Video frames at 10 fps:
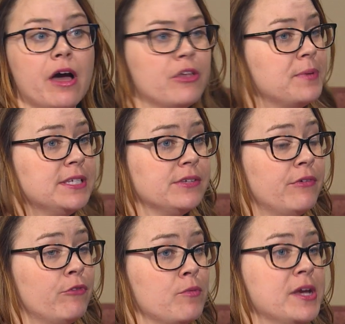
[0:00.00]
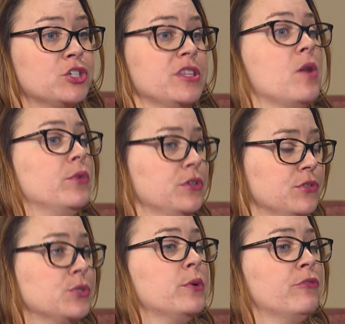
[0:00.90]
other pieces of information that we'll
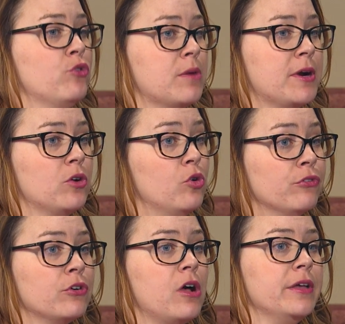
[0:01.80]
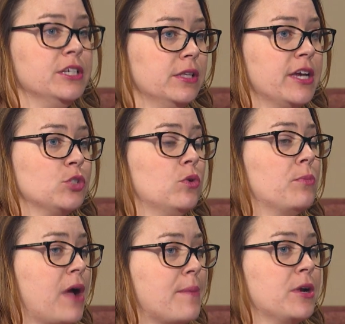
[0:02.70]
use to inform our overall intellectual
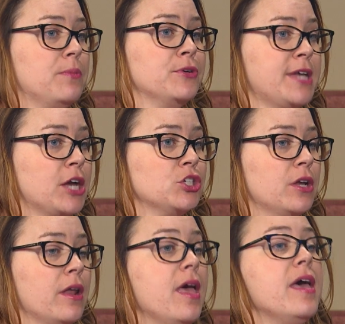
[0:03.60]
property protection